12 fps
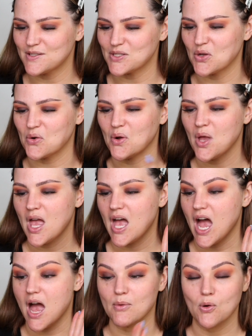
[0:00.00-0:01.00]
So
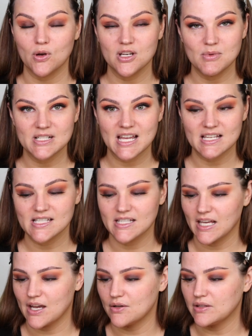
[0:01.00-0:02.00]
I'm going to be
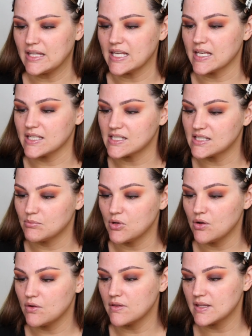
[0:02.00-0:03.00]
testing out the
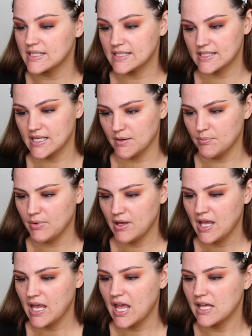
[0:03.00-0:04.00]
Smooth Sip.
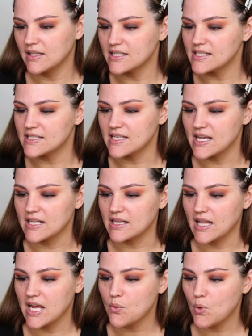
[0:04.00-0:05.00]
And this is a
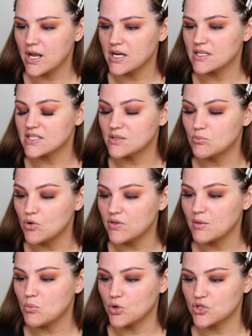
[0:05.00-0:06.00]
lightweight
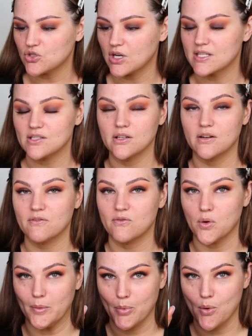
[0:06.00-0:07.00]
smoothing moisturizer
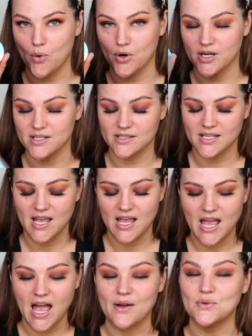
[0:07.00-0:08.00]
for pores.
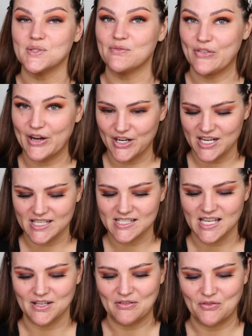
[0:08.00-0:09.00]
I was very
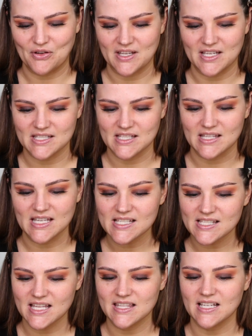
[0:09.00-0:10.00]
excited for this.
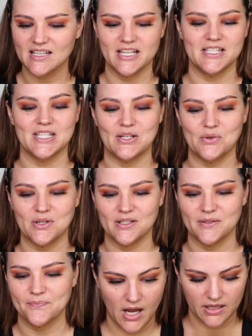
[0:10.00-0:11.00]
This and the cleansing
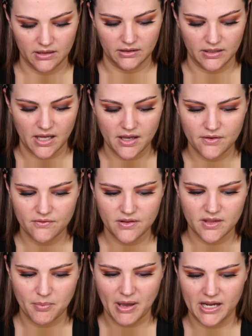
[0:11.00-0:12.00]
oil. I love
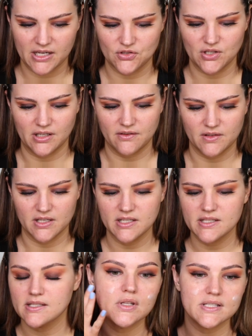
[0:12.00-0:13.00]
the packaging of
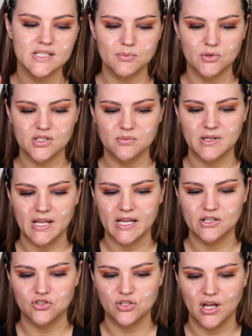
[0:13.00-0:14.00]
this. This is supposed to be
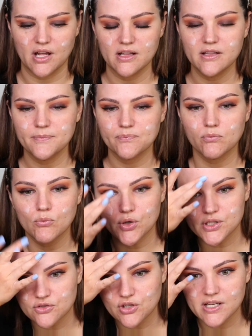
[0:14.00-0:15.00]
a gel
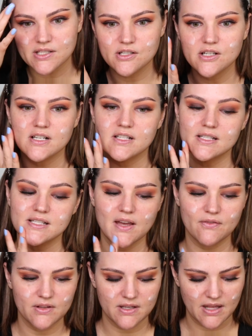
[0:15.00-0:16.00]
moisturizer, and it's
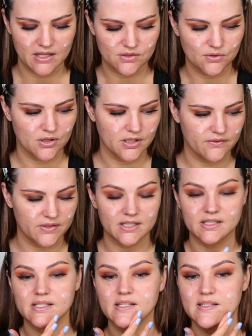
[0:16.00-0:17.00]
definitely that sort of
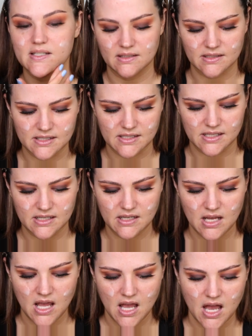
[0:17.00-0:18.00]

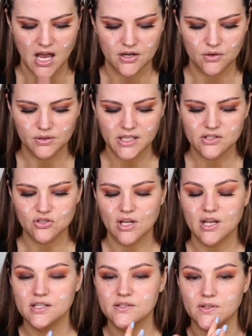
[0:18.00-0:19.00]
consistency. I don't like
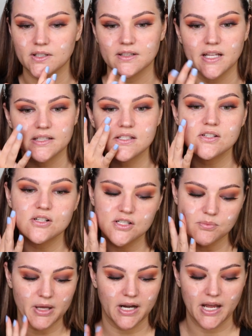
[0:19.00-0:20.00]
gels for
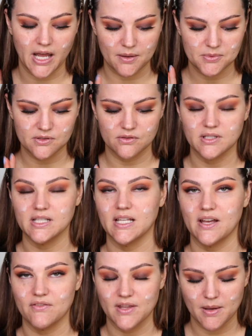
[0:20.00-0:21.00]
cleansers, but I absolutely
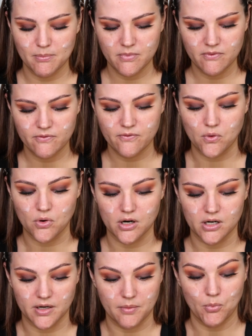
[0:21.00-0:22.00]
love them
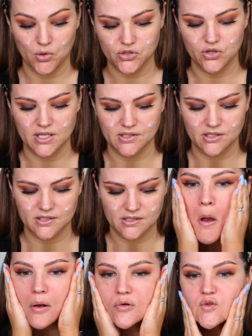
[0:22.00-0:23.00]
for moisturizers.
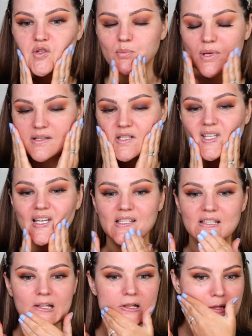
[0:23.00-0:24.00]
It smells
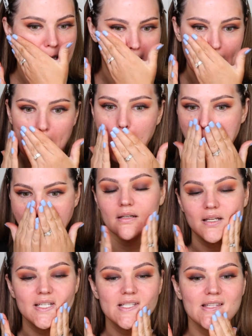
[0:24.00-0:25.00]
nice and clean,
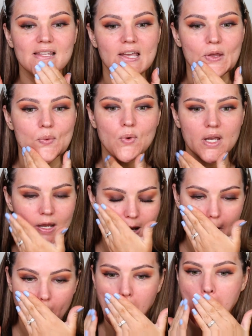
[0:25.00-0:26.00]
nice and lightweight,